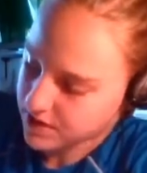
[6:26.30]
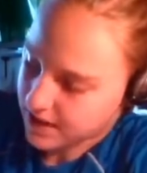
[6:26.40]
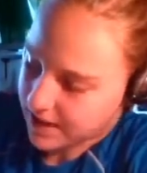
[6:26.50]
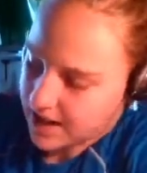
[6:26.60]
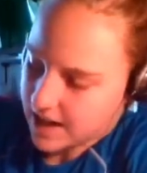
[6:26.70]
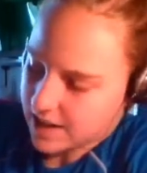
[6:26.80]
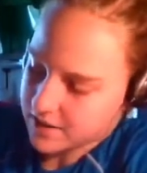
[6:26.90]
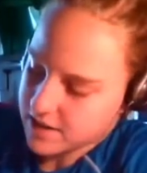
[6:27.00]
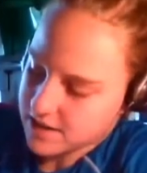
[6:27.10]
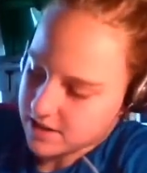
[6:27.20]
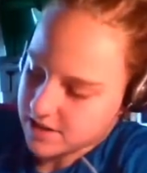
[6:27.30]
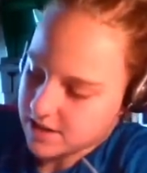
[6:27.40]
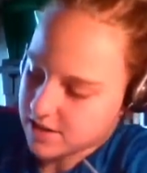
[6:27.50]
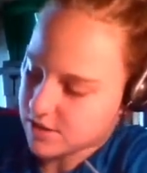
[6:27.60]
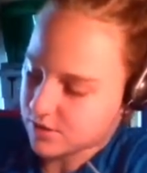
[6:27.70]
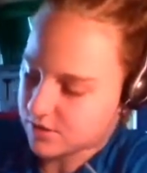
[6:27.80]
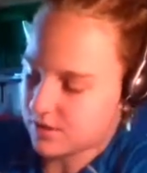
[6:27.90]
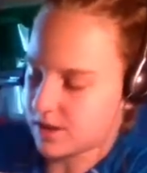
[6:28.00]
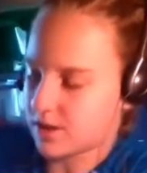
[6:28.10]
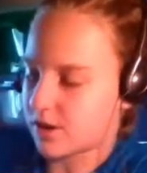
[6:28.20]
could like iron these onto
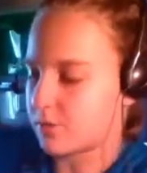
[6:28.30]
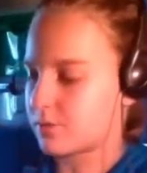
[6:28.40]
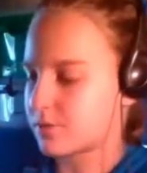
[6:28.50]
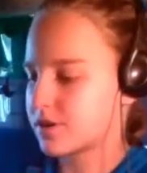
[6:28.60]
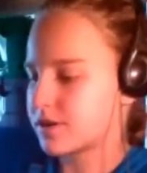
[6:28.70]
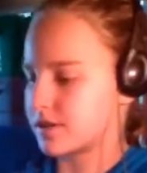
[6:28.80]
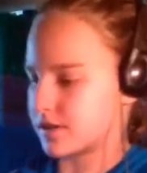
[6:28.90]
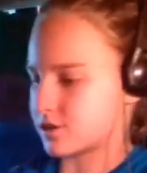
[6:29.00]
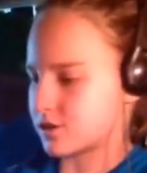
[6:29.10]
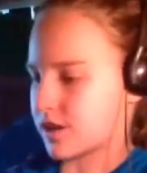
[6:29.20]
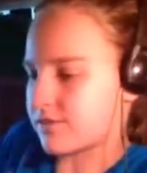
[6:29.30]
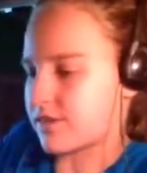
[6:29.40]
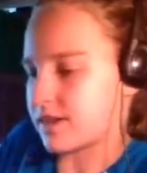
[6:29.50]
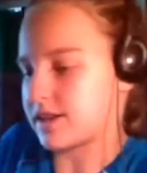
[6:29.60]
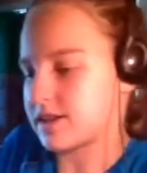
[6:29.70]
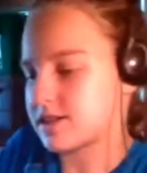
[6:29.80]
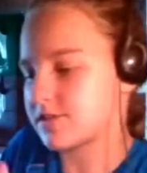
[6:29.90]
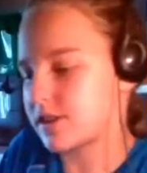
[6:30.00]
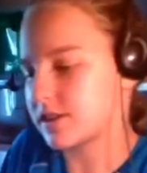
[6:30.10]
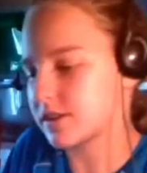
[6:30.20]
the cardboard because they should have the
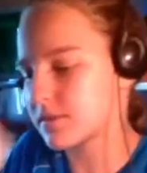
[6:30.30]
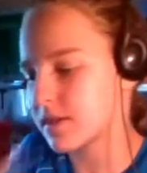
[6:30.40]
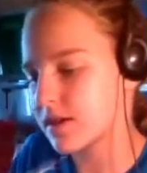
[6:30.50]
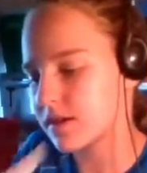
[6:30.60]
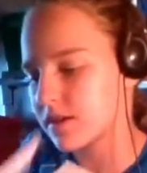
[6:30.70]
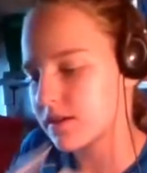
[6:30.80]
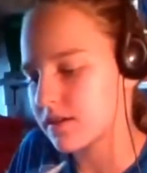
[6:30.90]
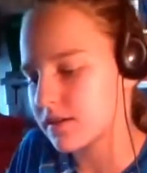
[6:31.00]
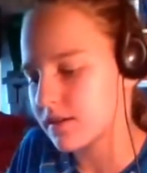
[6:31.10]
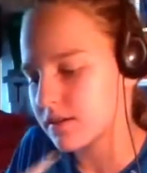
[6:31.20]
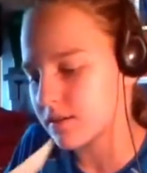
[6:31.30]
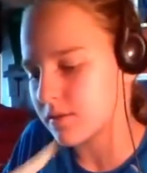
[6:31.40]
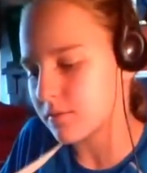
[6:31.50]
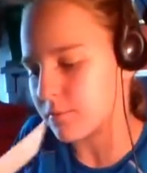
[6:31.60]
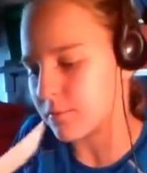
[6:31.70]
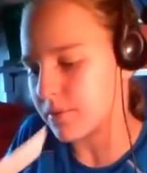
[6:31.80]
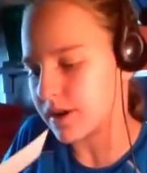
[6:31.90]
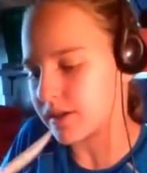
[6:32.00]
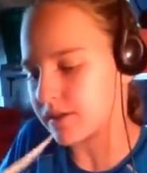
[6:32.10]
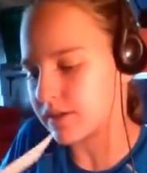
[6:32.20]
adhesive on them.
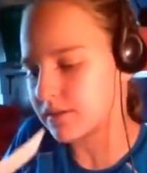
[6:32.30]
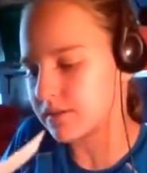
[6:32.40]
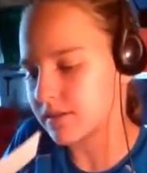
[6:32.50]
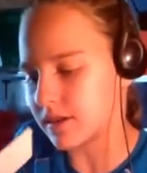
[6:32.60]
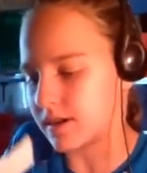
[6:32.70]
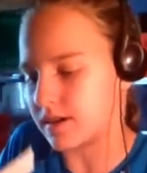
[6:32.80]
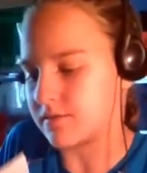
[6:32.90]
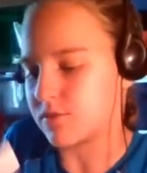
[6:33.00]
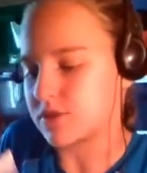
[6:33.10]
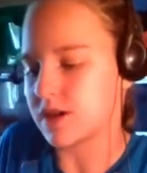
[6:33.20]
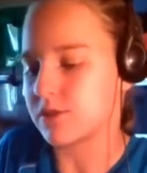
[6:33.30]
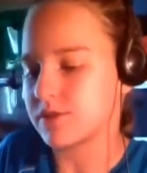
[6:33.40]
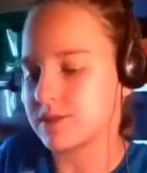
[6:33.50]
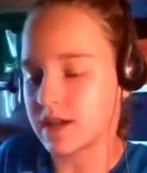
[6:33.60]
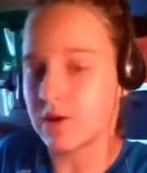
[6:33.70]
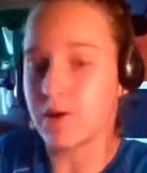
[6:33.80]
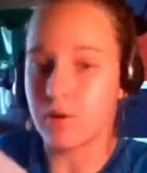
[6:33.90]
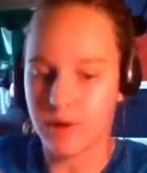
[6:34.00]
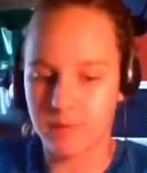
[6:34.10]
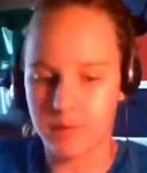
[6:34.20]
But which I know is not how all
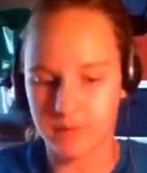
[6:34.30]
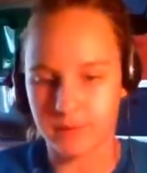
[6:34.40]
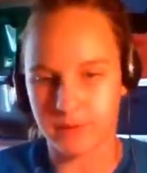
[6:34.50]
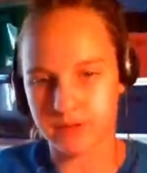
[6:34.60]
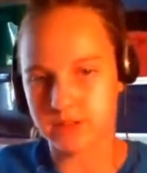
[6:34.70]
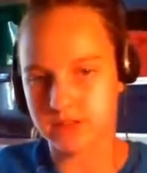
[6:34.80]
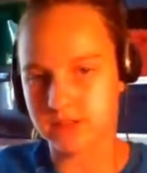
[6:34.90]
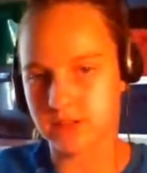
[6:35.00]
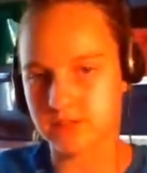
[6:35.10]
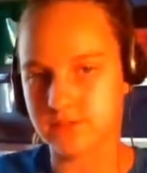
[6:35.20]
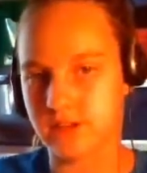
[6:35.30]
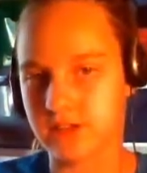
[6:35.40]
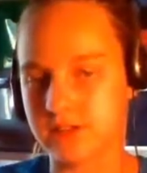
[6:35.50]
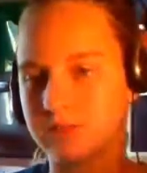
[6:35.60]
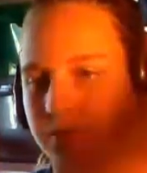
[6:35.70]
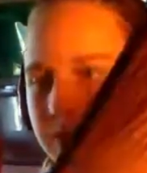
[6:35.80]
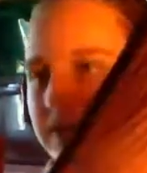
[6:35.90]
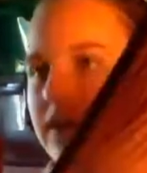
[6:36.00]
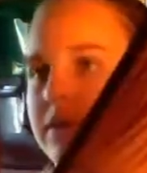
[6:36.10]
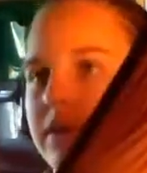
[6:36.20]
wallpaper works. This stuff does work
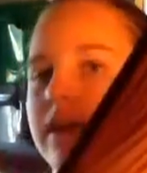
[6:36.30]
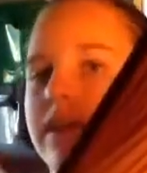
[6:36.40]
that way, I